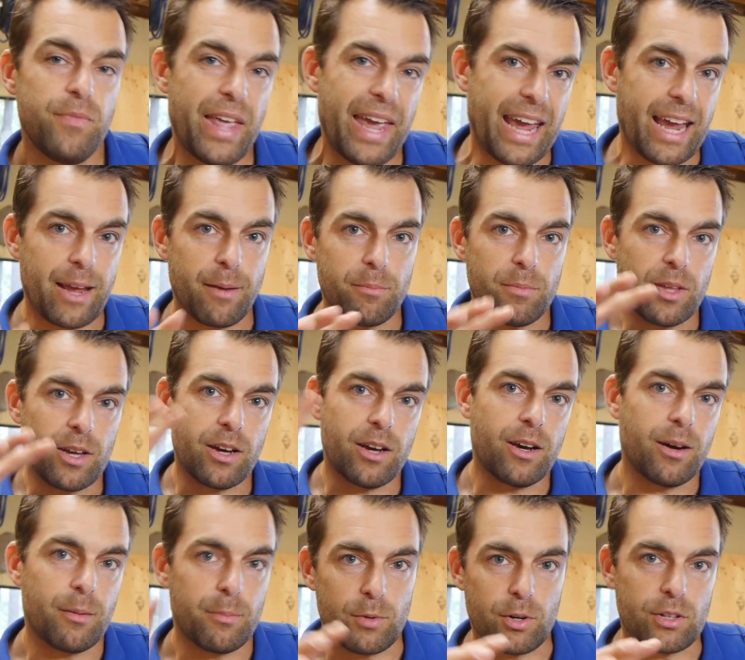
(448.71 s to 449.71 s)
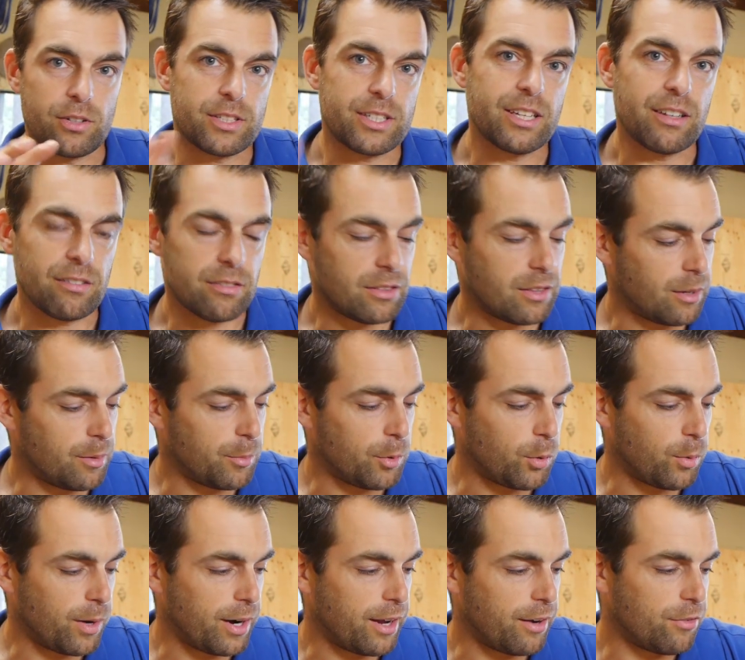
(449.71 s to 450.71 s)
aim them or tilt them
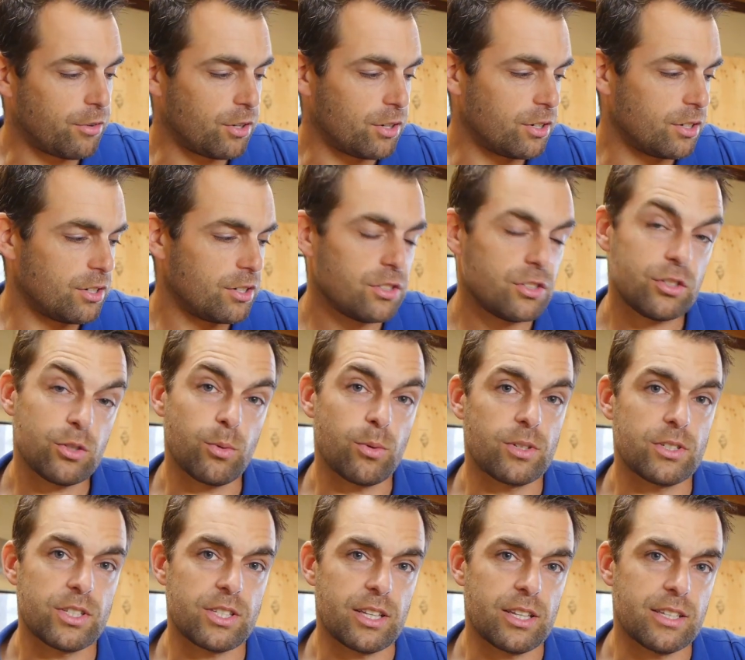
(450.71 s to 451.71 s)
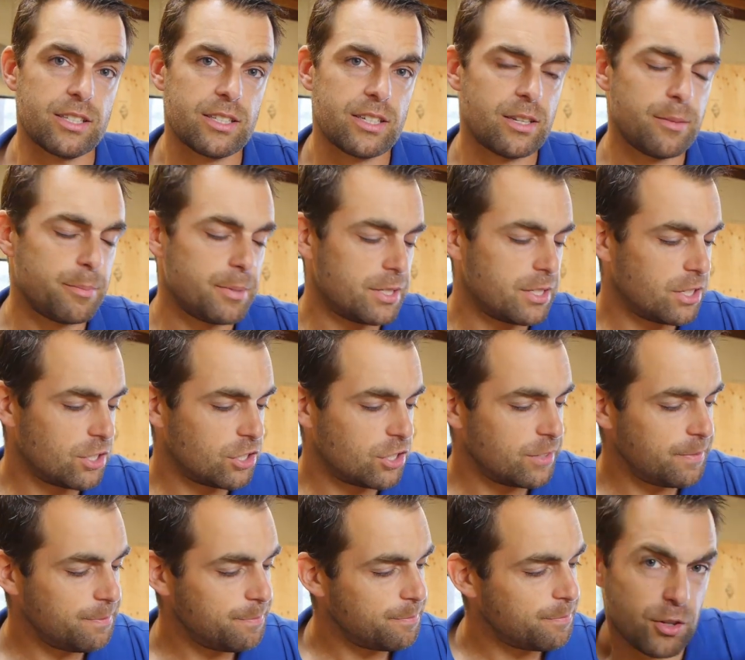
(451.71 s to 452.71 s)
or whatever towards the listening
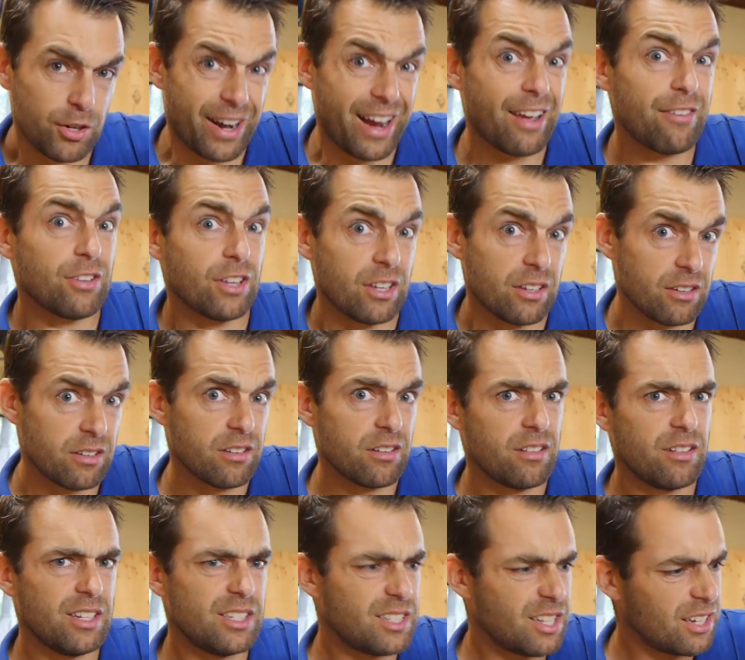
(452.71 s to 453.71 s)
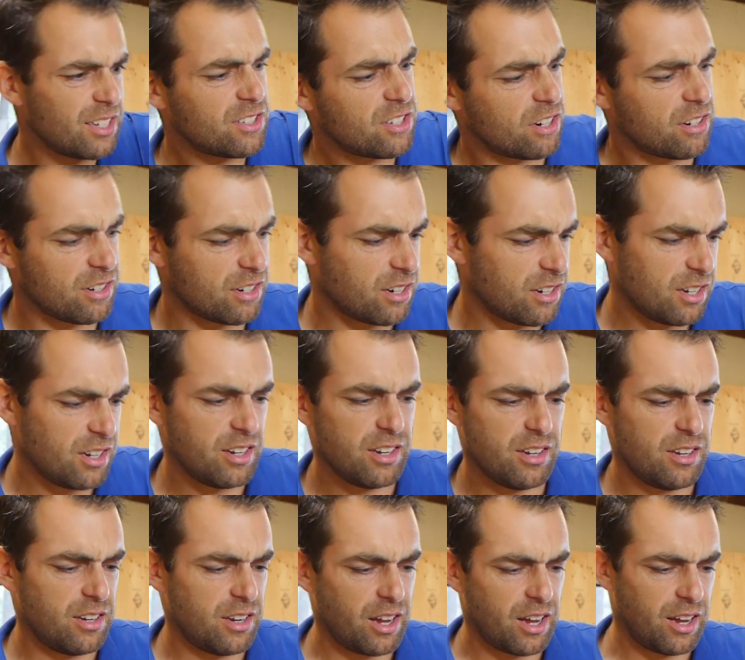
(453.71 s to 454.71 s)
position. They're heavy. These things are,
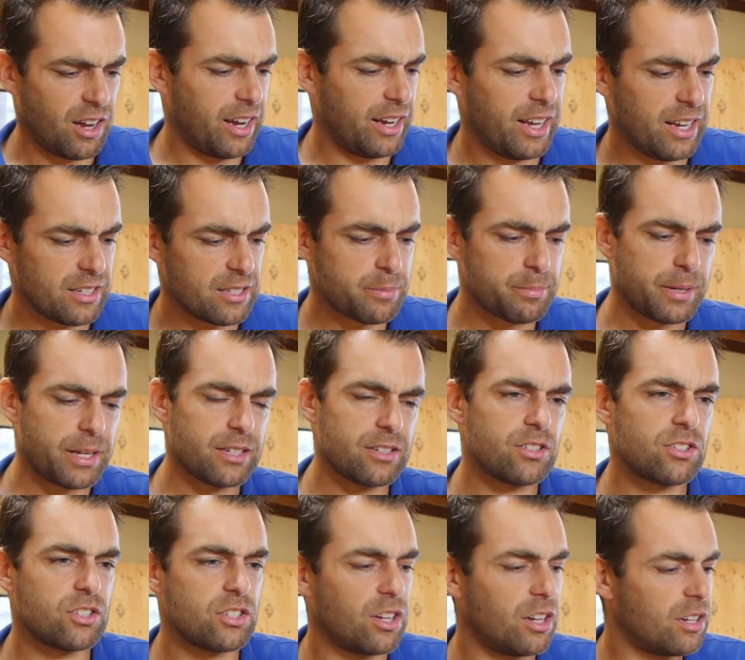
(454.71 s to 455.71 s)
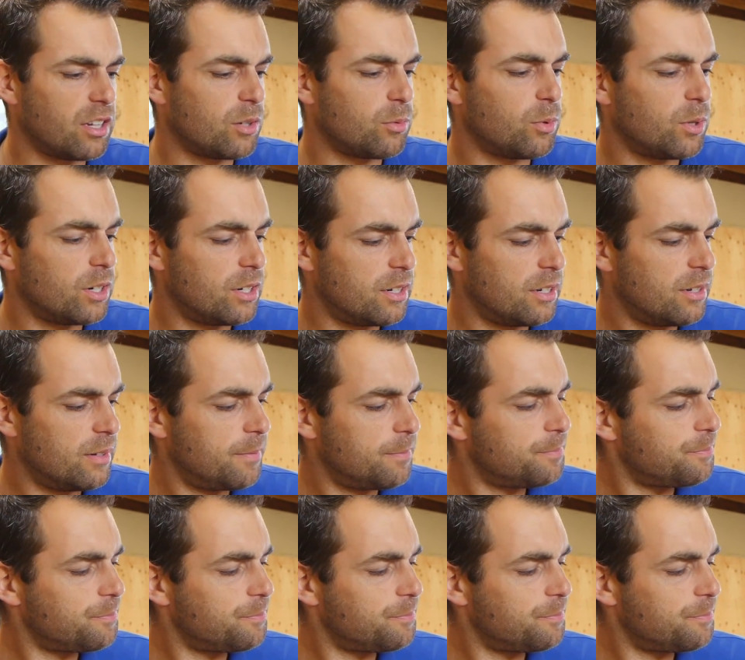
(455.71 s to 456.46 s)
I guess because they're solid wood,